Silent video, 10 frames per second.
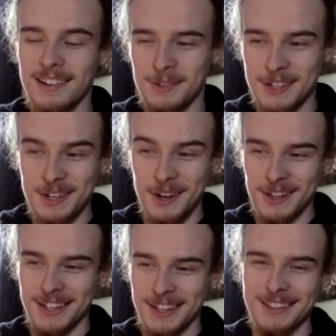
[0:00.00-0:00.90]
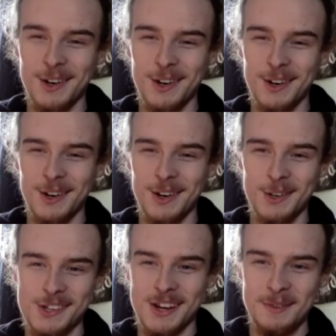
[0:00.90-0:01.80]
it took like the whole
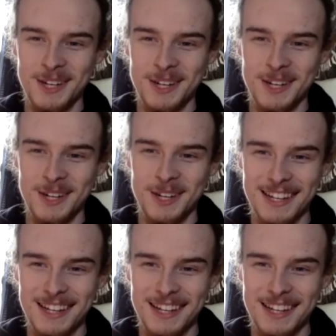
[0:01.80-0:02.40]
summer to get done.